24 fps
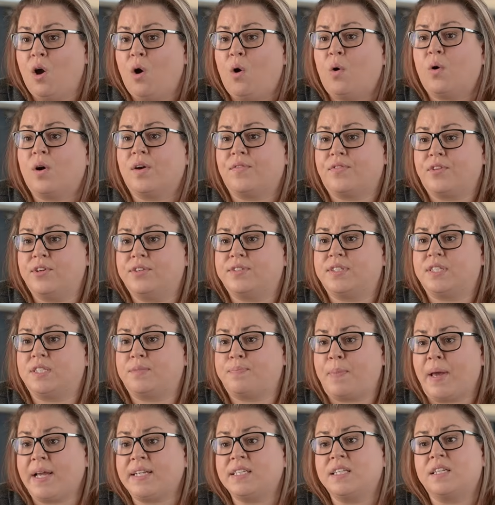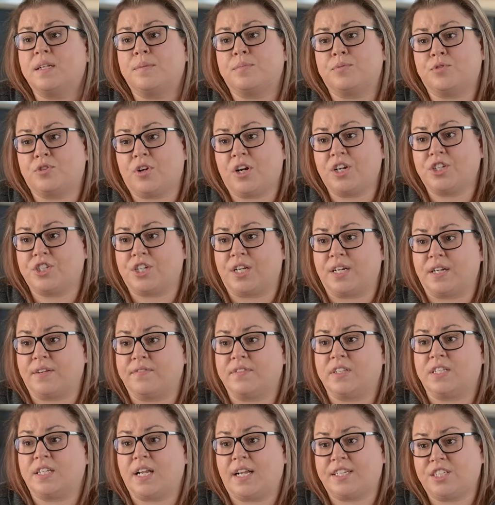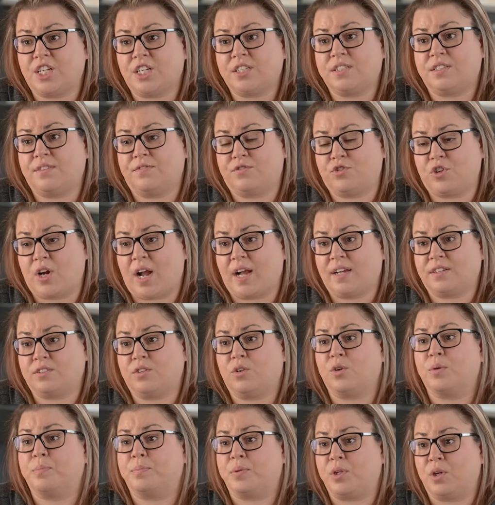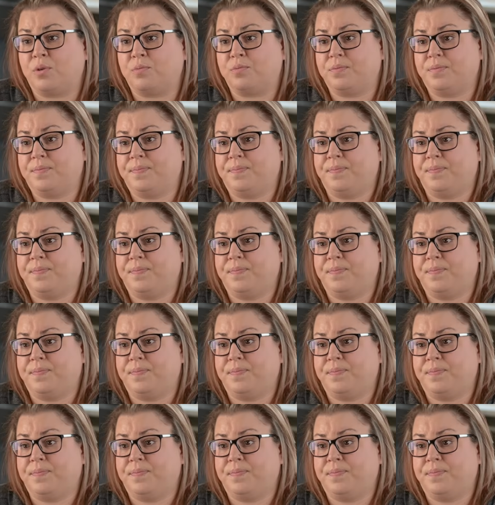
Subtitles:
or if you suspect an obstruction of the digestive tract or bloat.